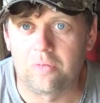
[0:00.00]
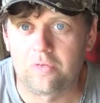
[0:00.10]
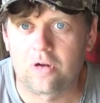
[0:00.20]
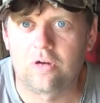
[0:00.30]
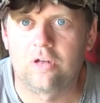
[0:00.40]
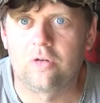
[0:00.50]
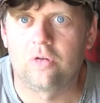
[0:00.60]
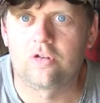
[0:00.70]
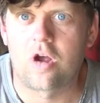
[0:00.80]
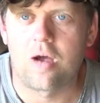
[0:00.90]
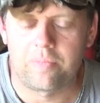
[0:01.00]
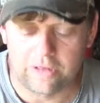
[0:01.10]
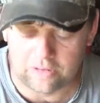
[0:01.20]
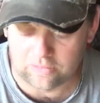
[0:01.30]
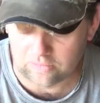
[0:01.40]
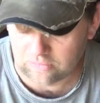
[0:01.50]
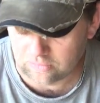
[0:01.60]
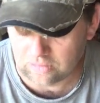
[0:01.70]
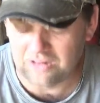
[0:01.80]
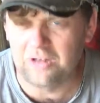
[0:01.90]
turn it into a
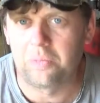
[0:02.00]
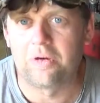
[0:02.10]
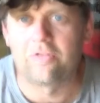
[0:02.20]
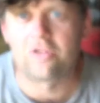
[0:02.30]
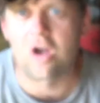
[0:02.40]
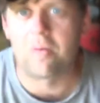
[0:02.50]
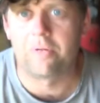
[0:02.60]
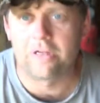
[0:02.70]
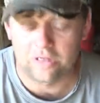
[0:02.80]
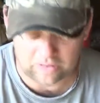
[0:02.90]
little bit of a chopping